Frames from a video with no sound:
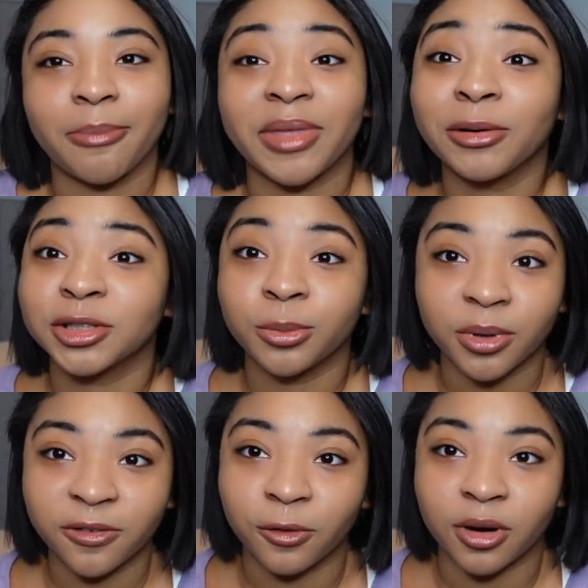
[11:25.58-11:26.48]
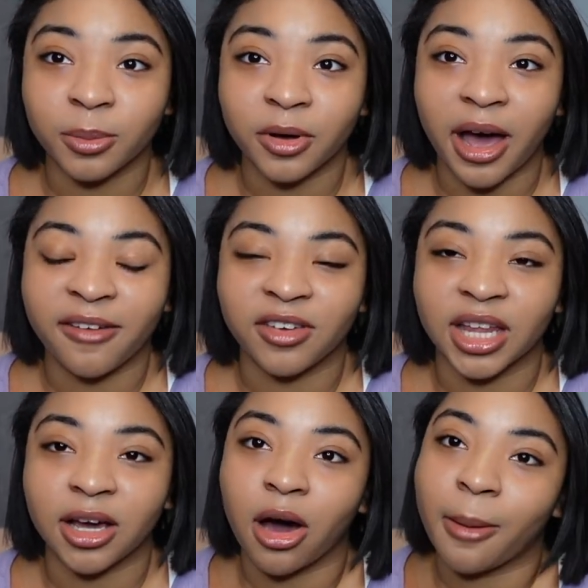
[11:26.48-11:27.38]
They were super affordable. I feel
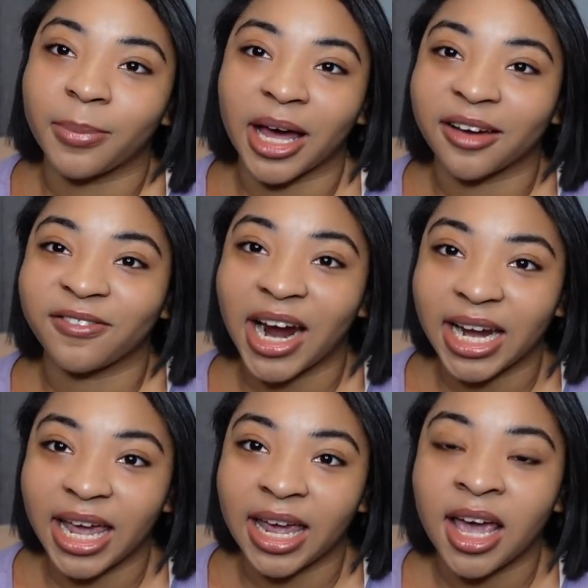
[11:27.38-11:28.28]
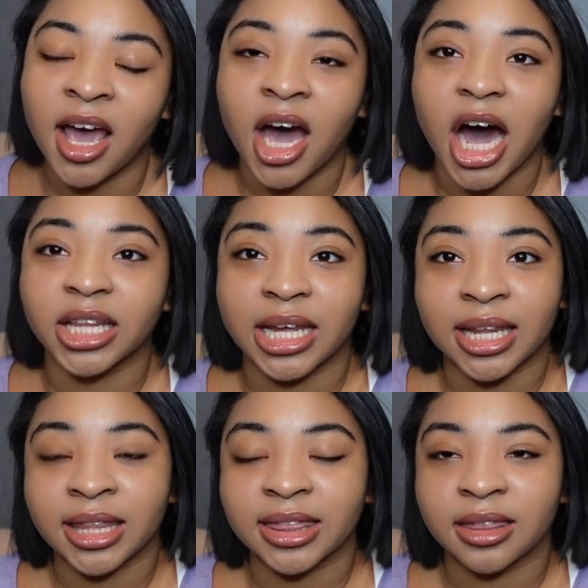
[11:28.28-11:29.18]
like on Black Friday, a lot
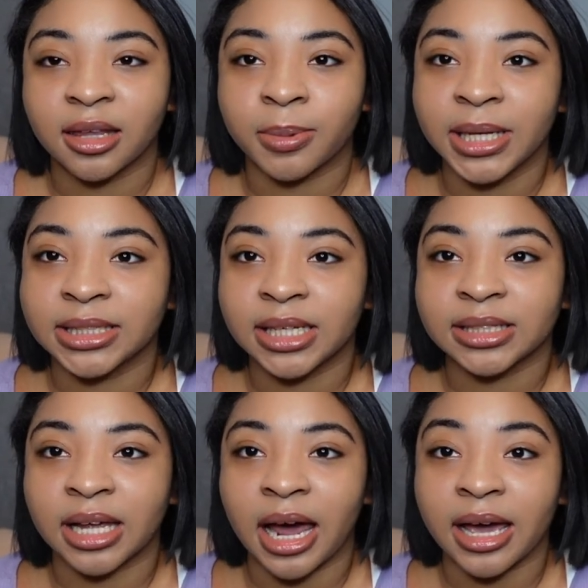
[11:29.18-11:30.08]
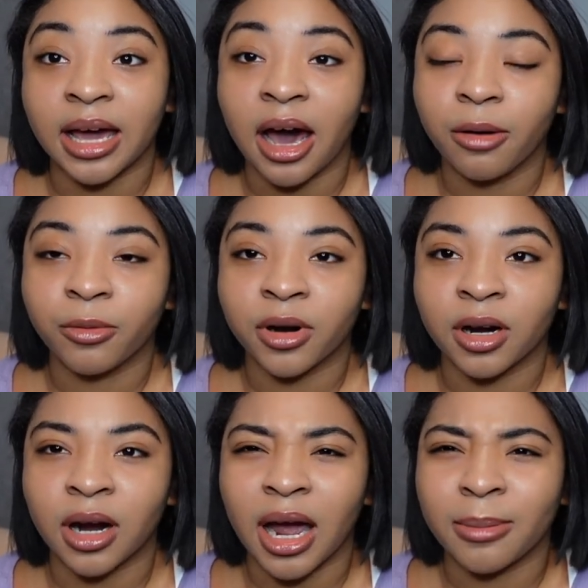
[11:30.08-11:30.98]
of the pieces that I got
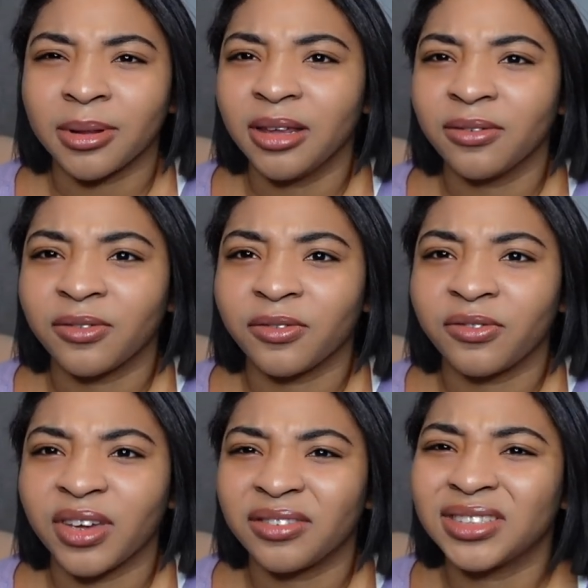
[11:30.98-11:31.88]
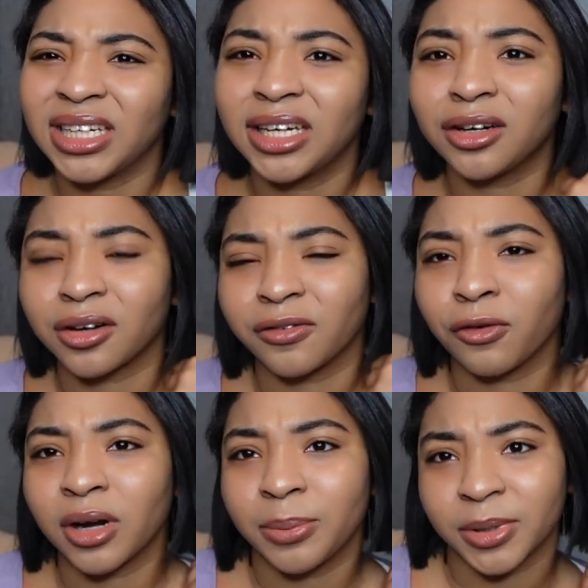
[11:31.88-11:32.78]
were, I believe, 50 or
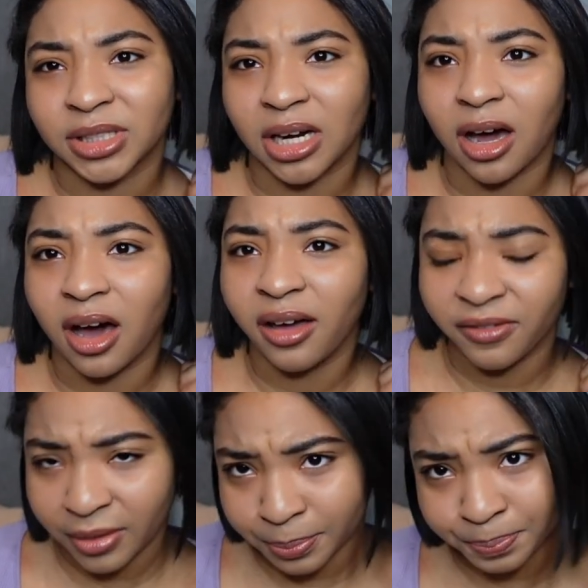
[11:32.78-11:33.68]
40% off.